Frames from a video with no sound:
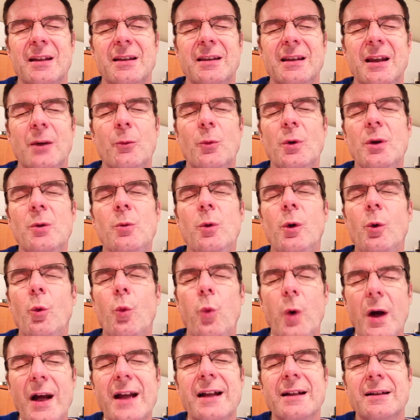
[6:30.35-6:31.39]
that we will
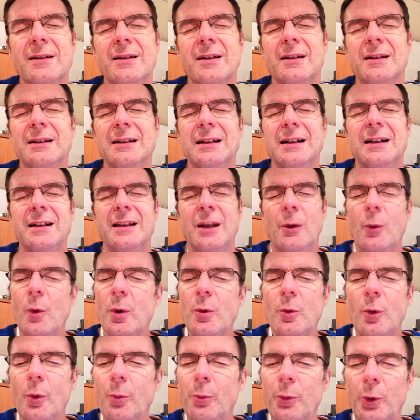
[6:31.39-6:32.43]
wait, that we
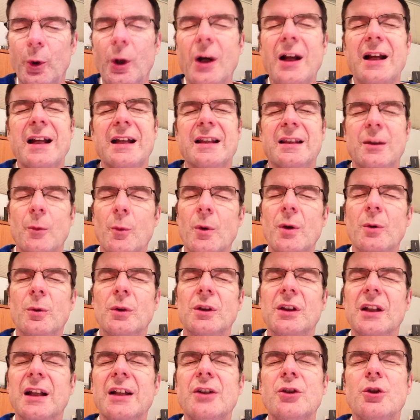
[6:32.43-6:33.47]
will pray, that we
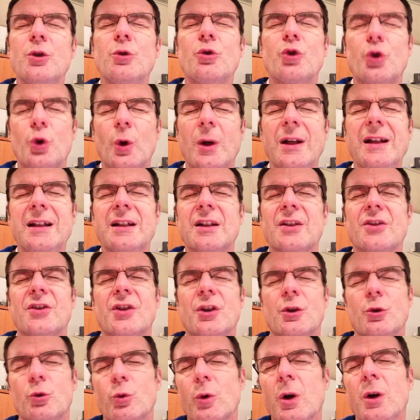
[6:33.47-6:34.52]
will let You train us
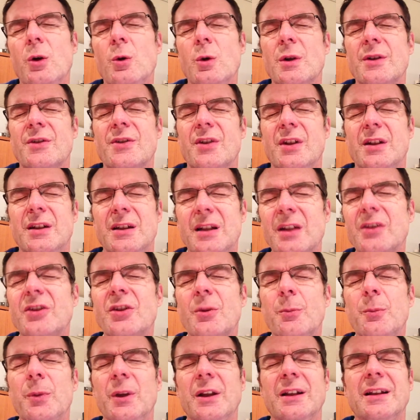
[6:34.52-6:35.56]
and grow us and
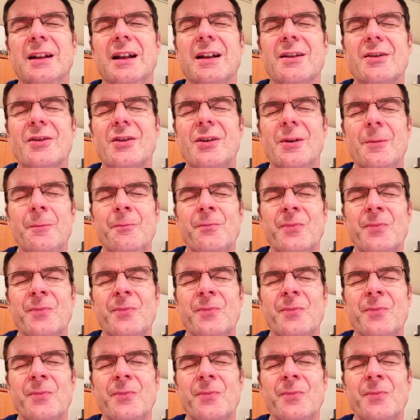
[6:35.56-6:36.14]
discipline us,